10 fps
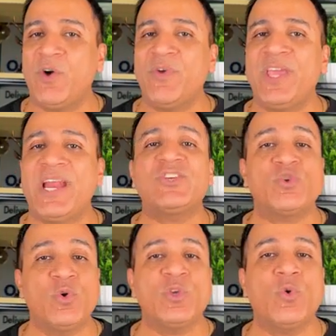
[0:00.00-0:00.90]
where I
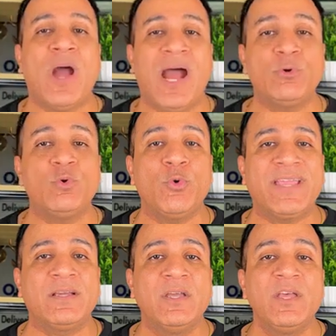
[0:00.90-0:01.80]
show you how to
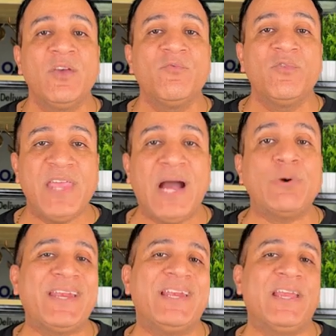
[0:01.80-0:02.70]
rank
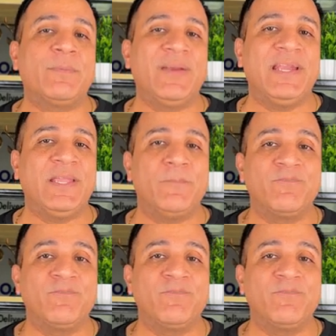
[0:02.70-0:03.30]
without any link building.